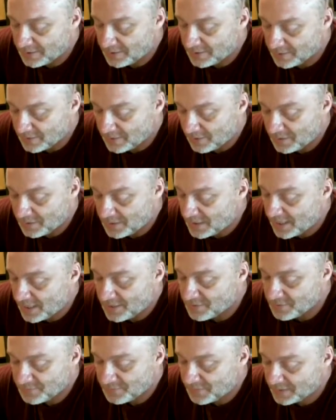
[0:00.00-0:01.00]
I mean, it
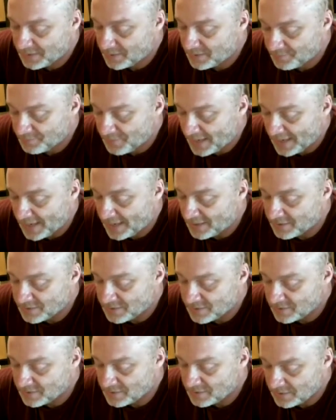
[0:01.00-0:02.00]
hasn't been a bad,
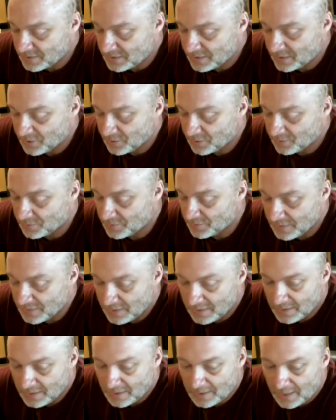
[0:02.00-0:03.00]

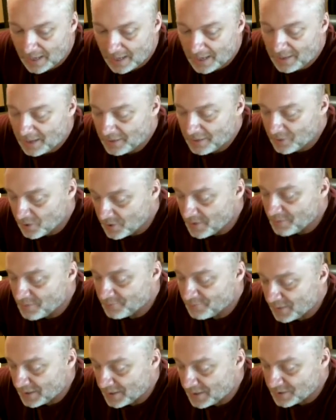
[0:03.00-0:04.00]
I know
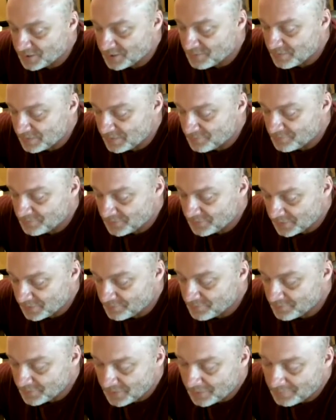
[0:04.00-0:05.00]
everybody,
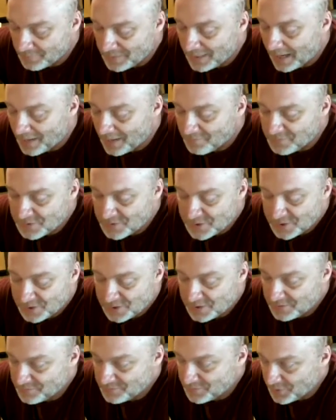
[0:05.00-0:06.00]
I mean,
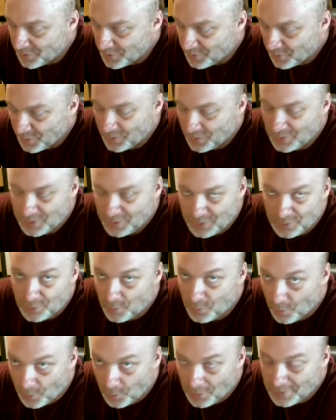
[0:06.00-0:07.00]
obviously no one
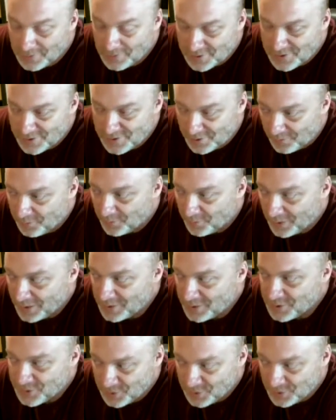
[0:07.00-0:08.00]
wants the
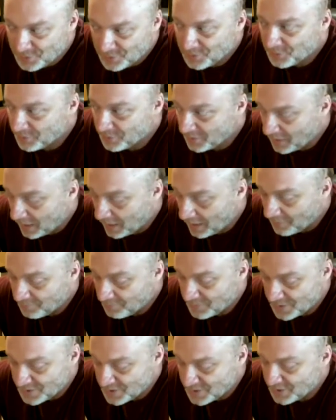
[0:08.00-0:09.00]
brain tumor,
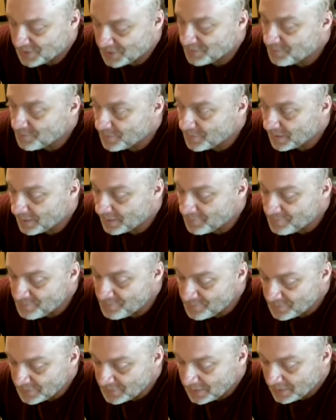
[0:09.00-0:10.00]
obviously, but
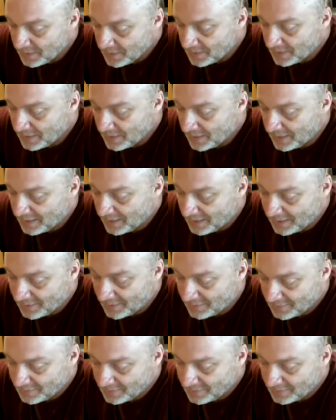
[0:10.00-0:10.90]
I